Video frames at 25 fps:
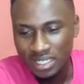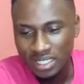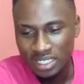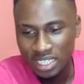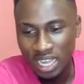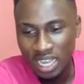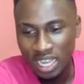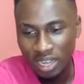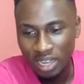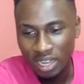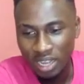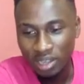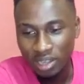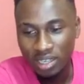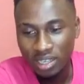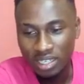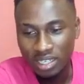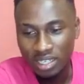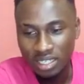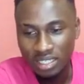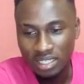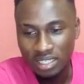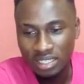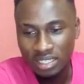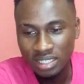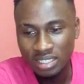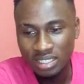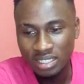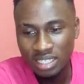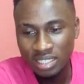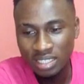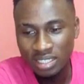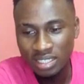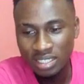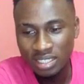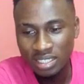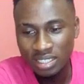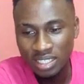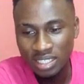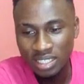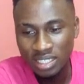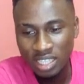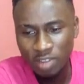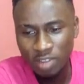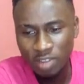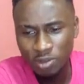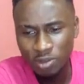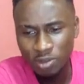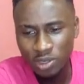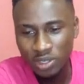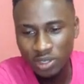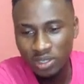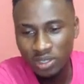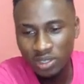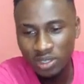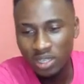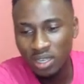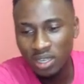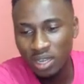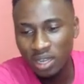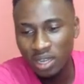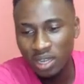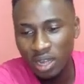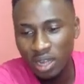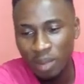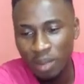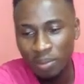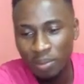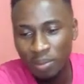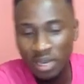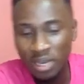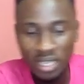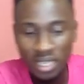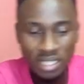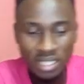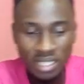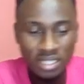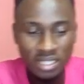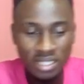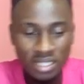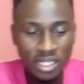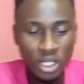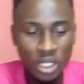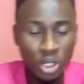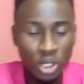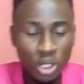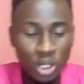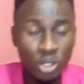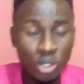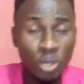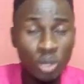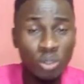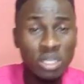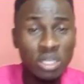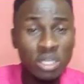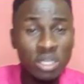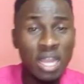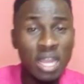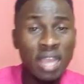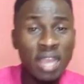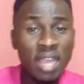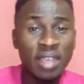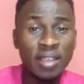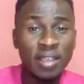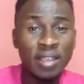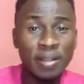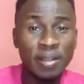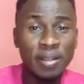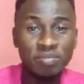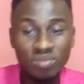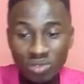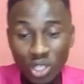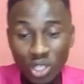yeah, the settings, every links looks like